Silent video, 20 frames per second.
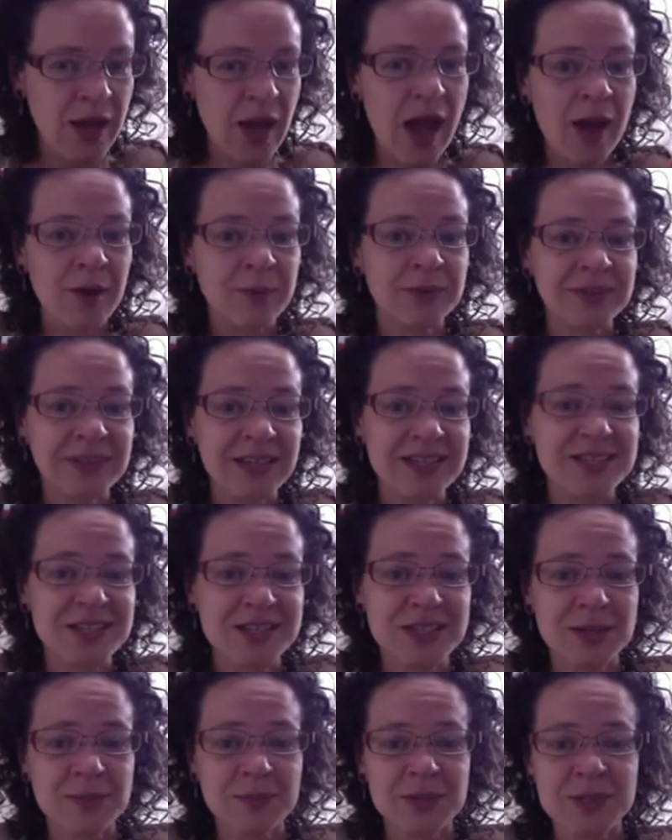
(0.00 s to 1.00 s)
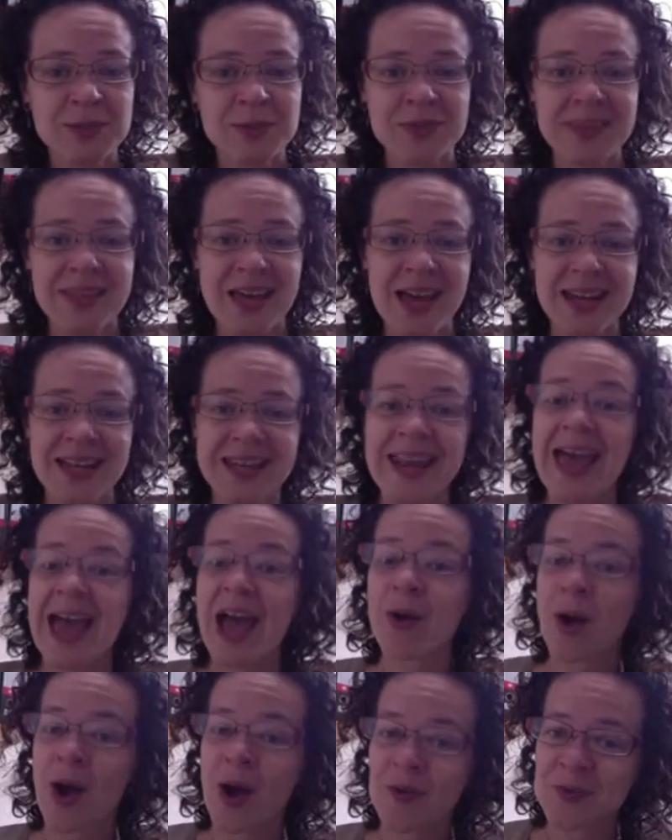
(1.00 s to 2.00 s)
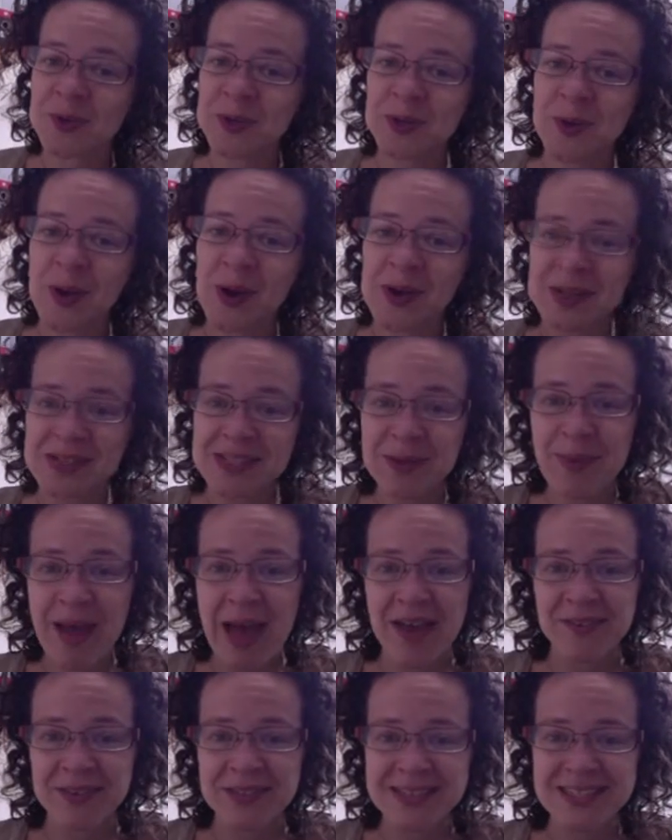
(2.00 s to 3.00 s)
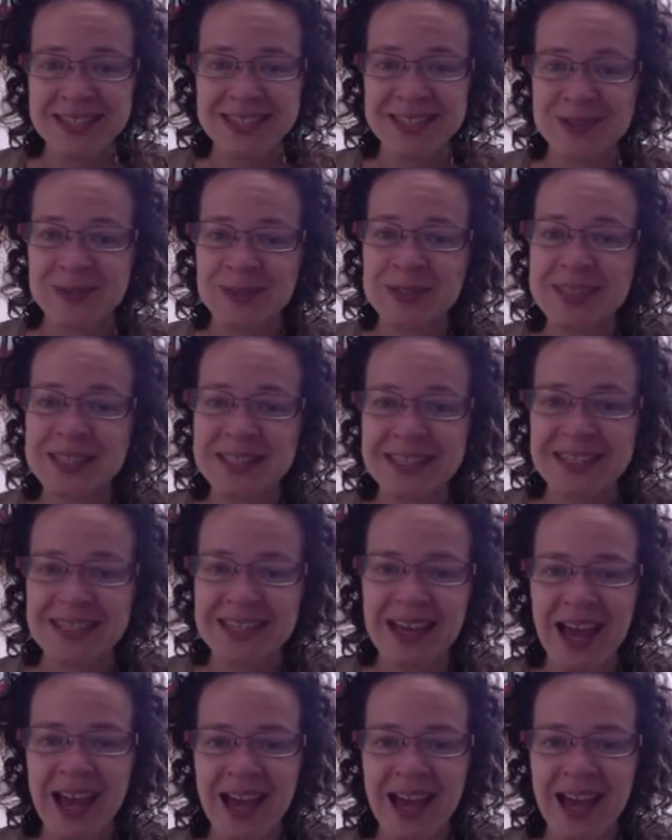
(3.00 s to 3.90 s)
a relationship between that and how often you end up having to use the